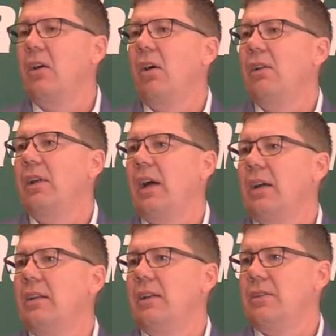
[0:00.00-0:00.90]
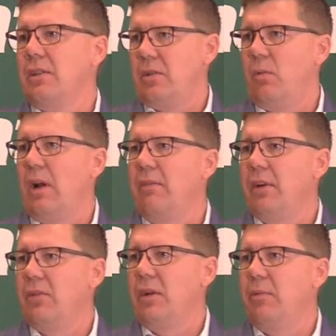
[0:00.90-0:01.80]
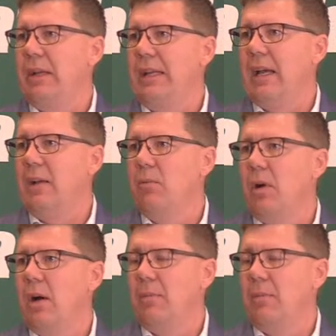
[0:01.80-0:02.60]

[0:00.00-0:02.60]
contact as to whatever degree we can,